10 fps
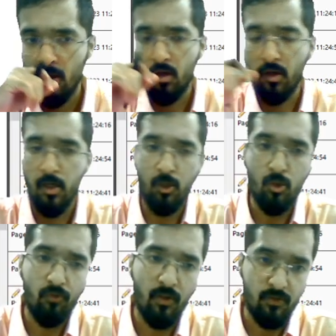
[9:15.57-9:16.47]
Radio
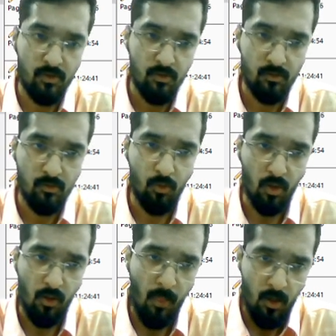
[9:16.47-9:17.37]
waves. Okay,
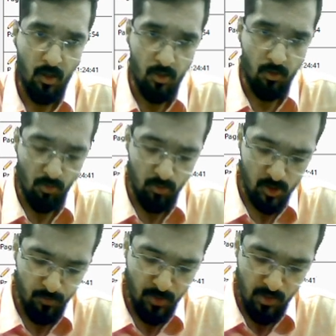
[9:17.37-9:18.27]
draw the
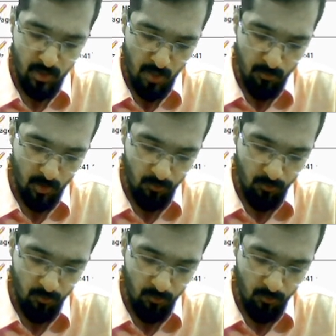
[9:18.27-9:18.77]
speed time graph.